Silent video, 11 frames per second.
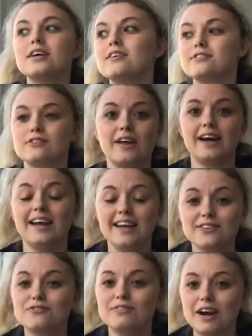So that
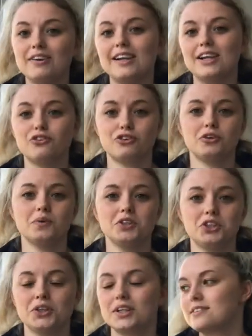is very literal,
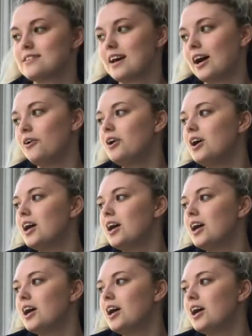as you can tell.